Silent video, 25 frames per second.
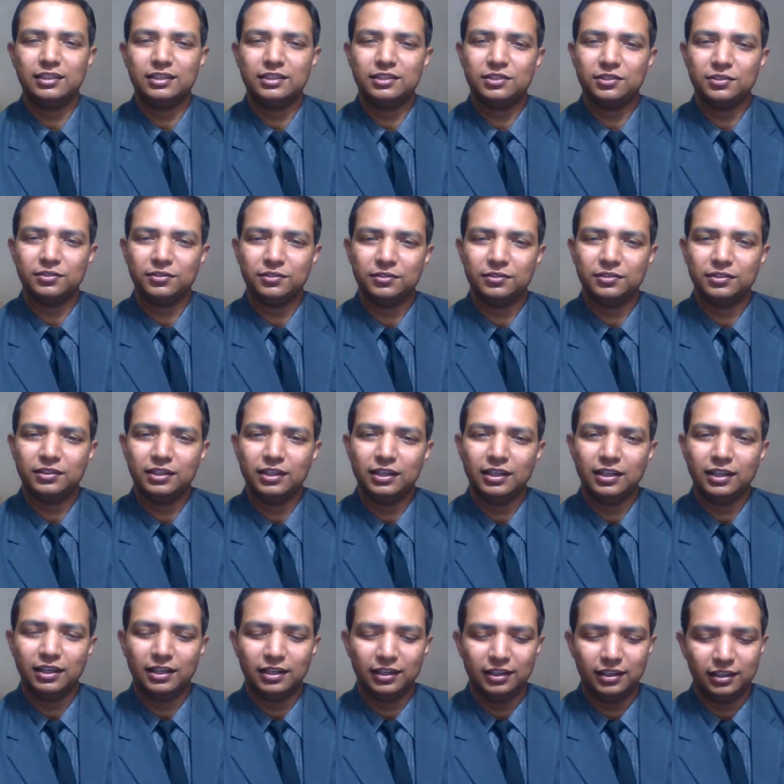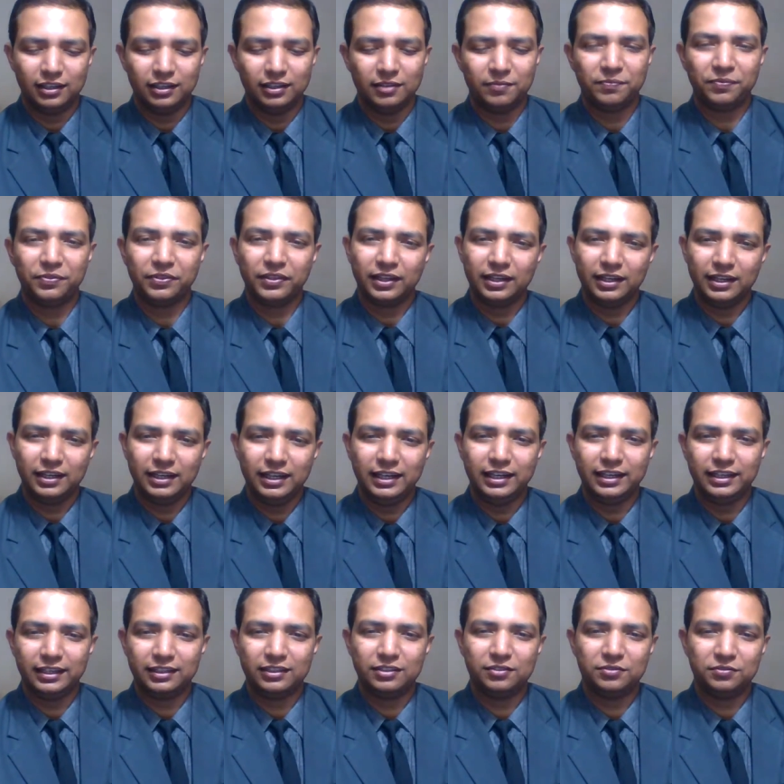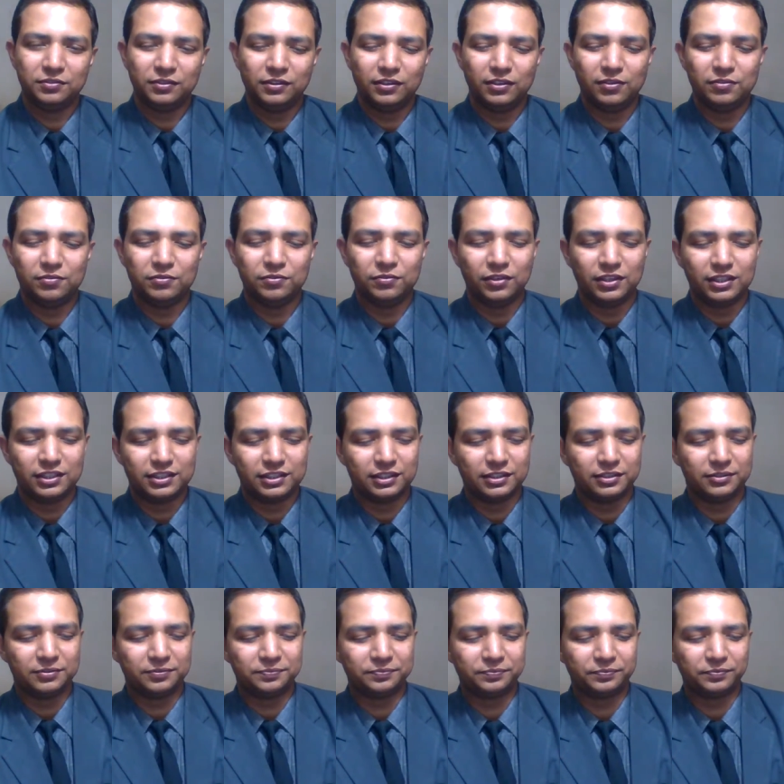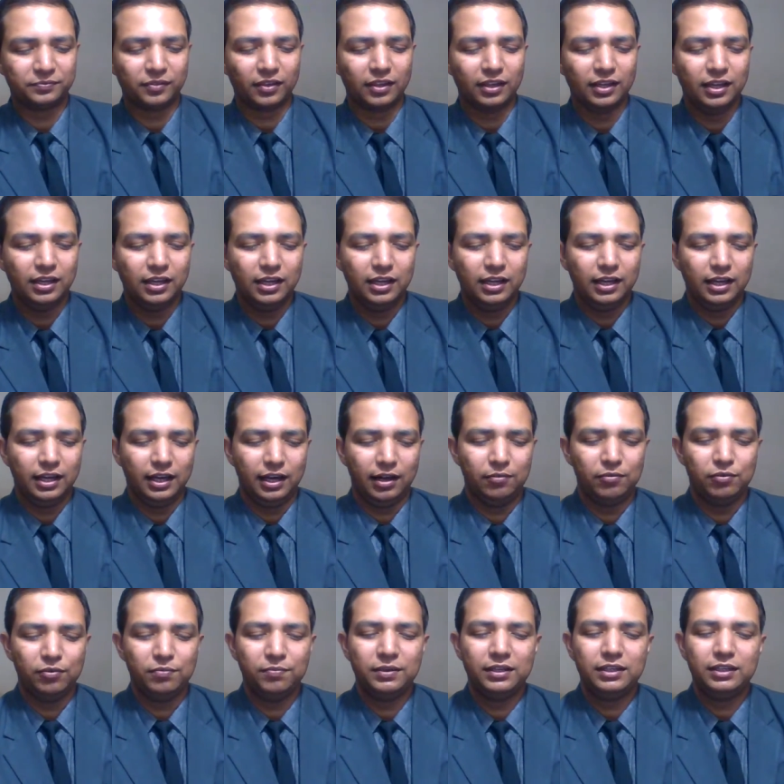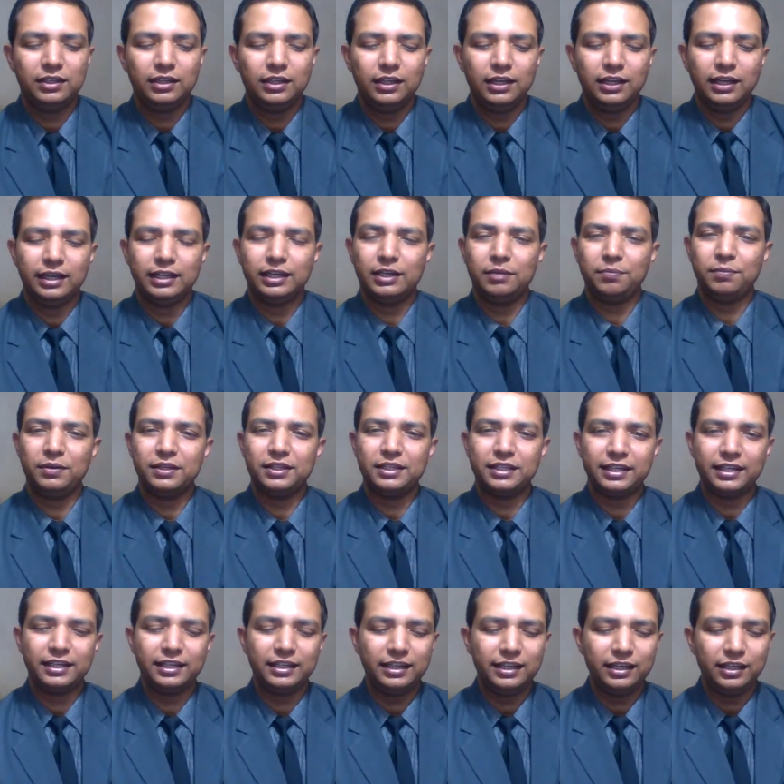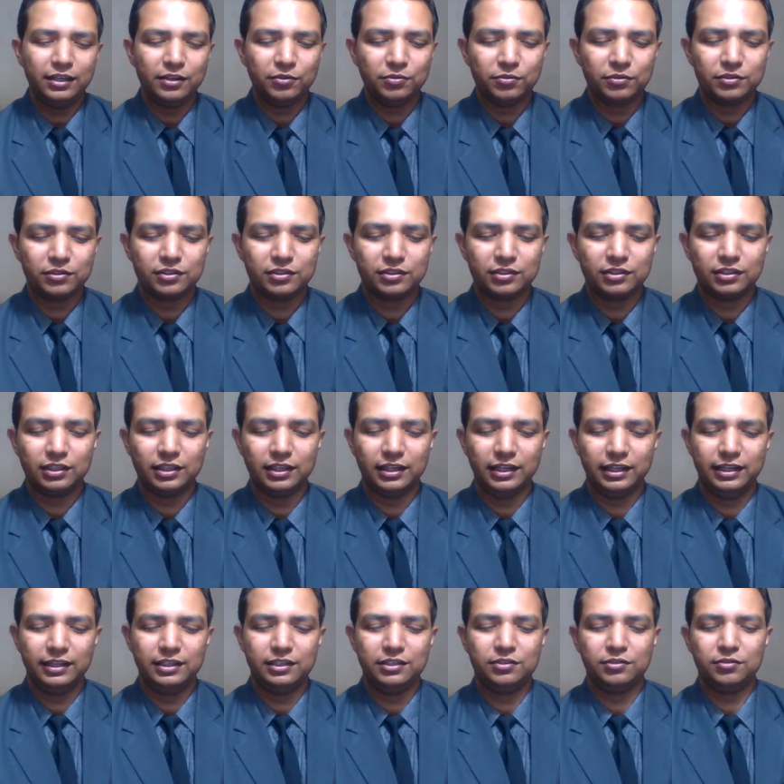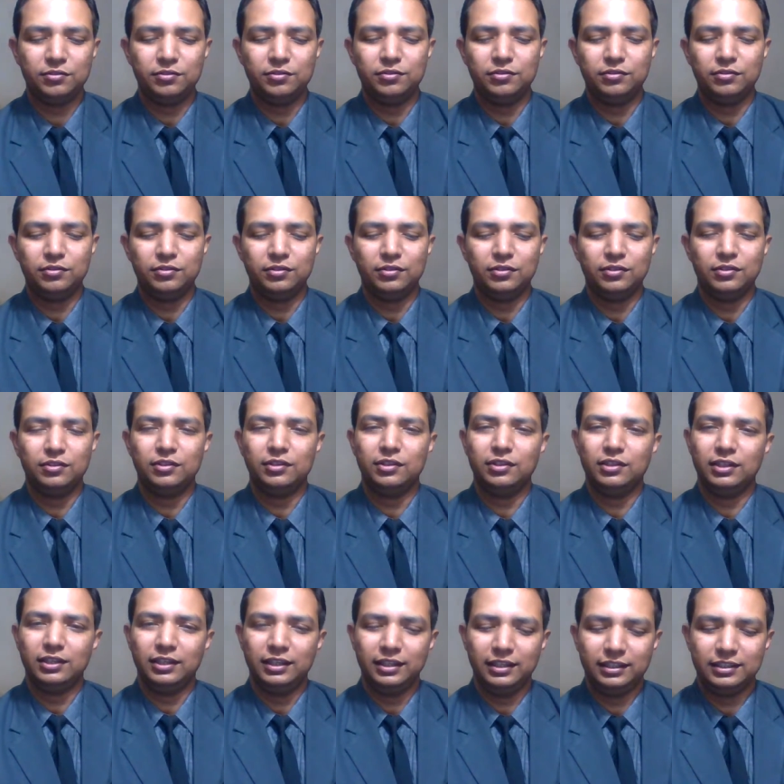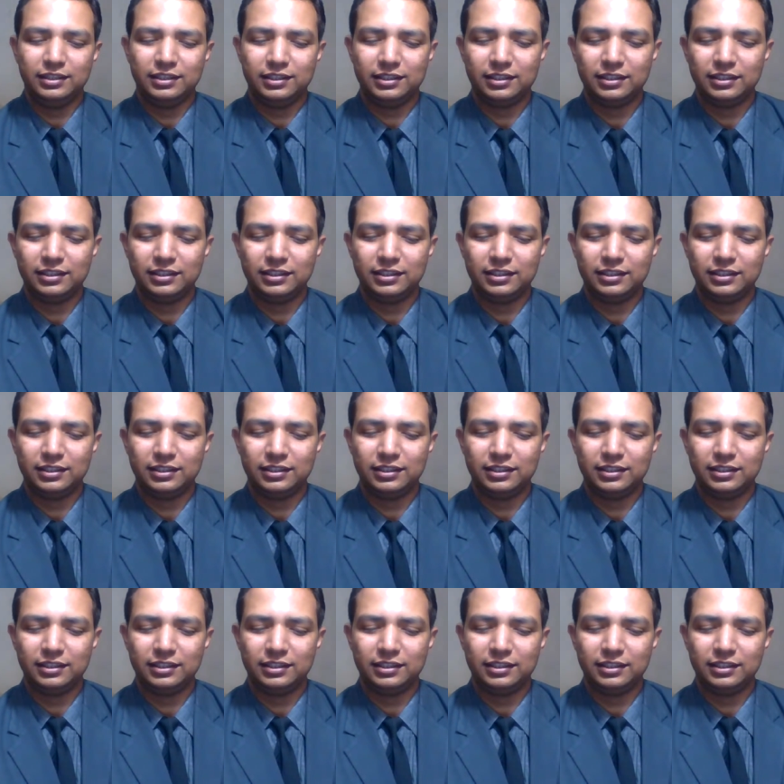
to a lake full of water. A woman repeatedly looks into it